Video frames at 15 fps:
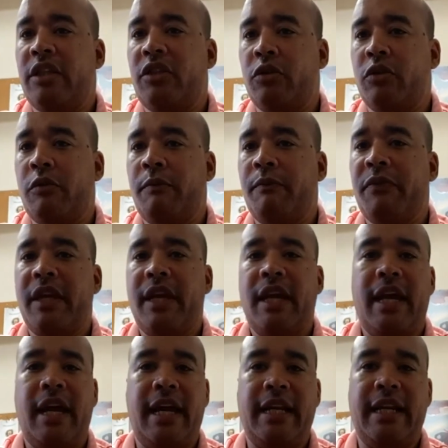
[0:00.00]
2.
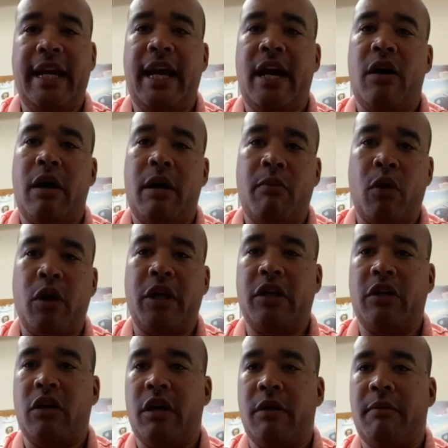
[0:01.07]
And now I'm working
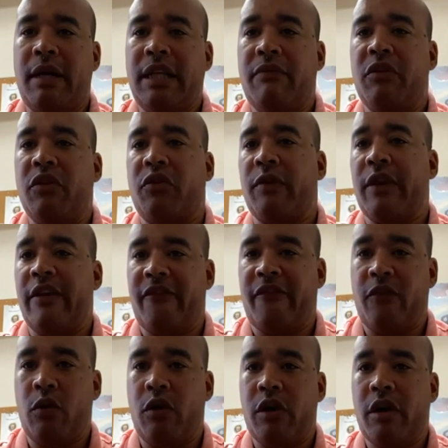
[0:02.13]
on my level 3 and
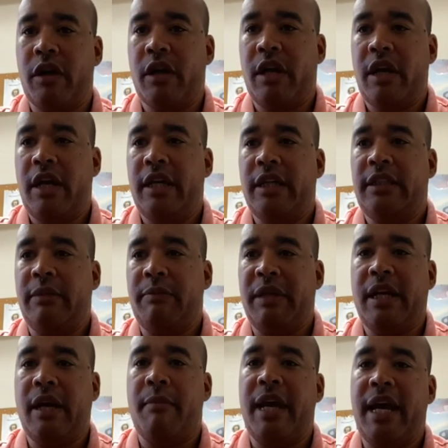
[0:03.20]
4 to
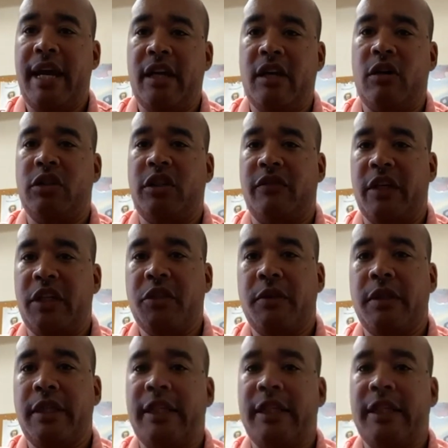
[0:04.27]
become a head coach eventually.